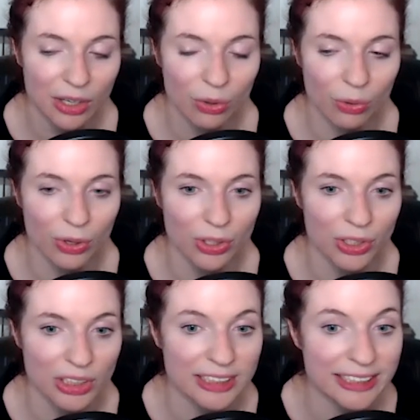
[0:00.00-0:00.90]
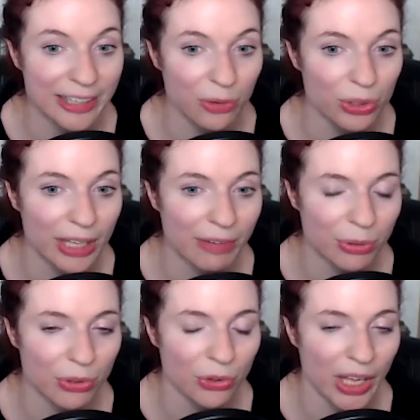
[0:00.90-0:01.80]
or skill
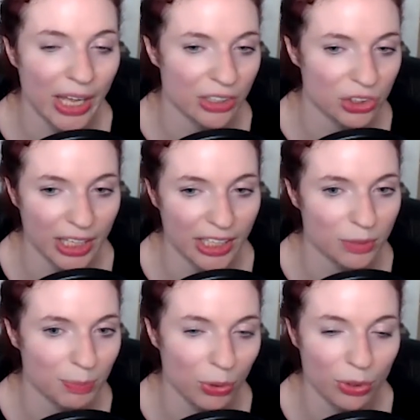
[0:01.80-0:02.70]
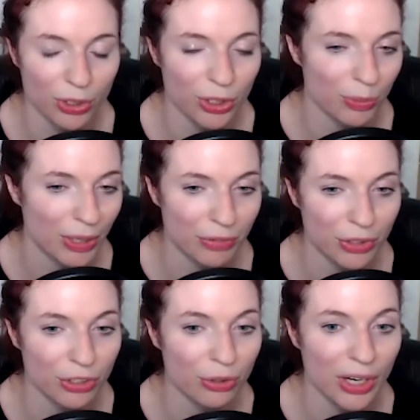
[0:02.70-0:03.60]
level at chess, poker, whatever
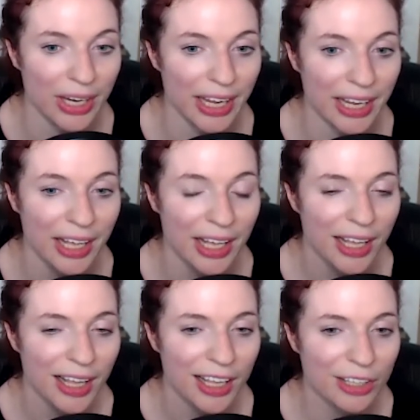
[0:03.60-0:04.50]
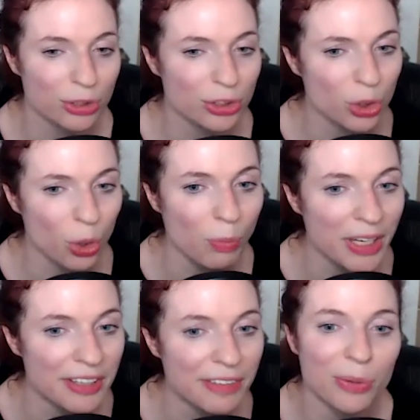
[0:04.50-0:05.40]
you're doing. Like there's so
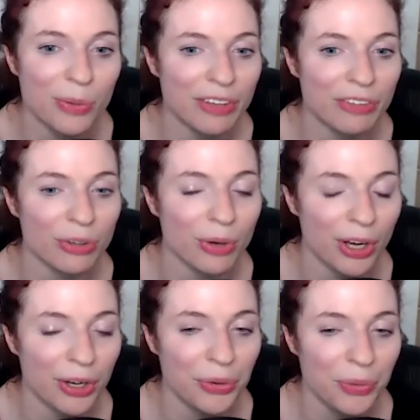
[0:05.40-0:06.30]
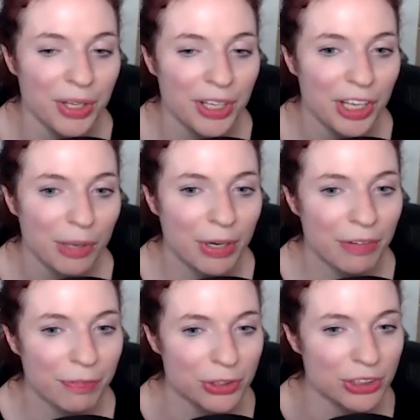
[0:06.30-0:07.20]
many different ways to grow. But
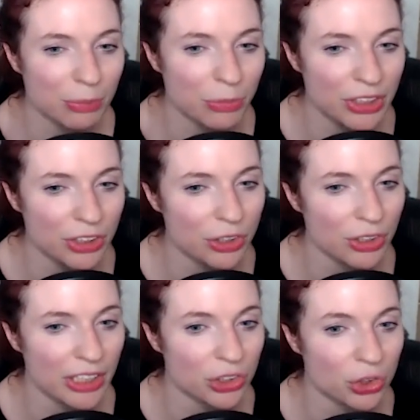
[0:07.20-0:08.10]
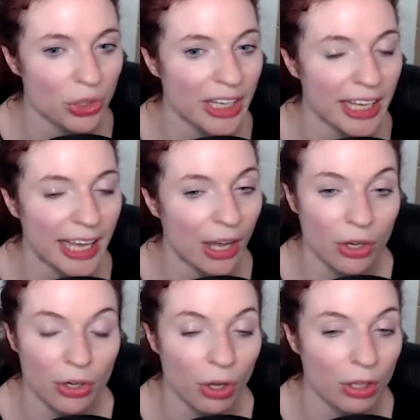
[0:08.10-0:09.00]
if for some reason you're like striking
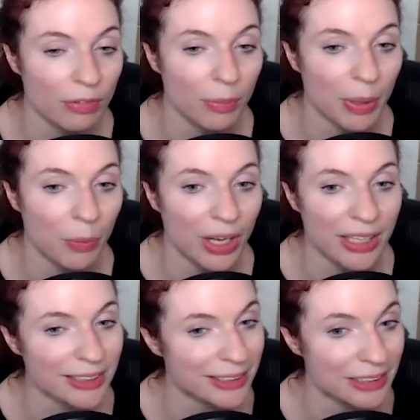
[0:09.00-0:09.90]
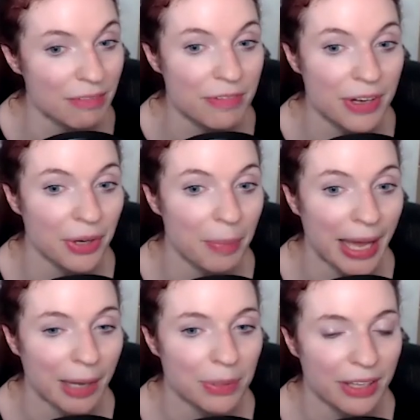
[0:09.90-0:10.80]
out in all of them at once, that's a very
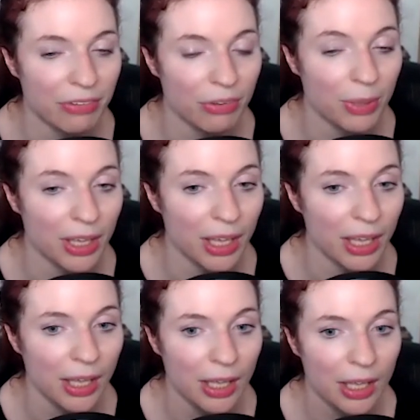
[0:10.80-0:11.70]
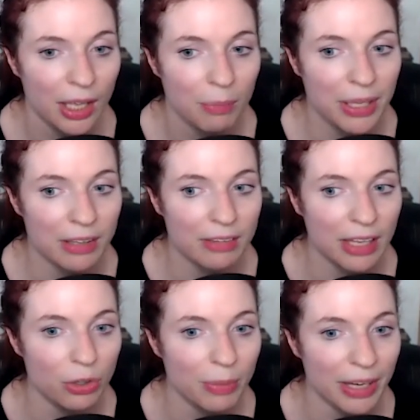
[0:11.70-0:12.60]
bad place to be because
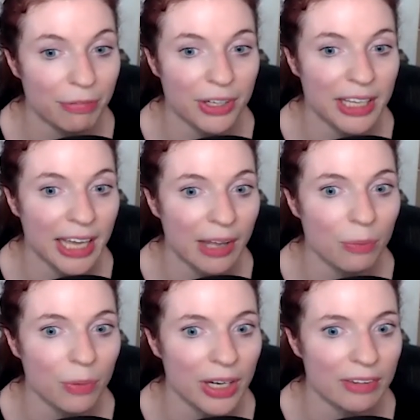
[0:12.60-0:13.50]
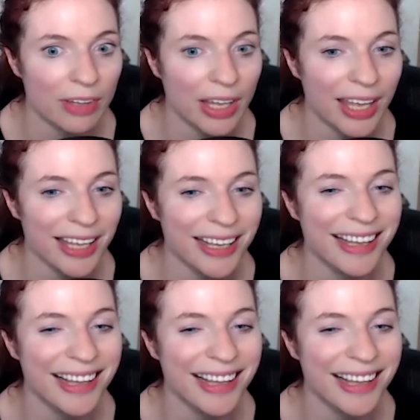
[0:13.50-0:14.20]
then you might forget what it's like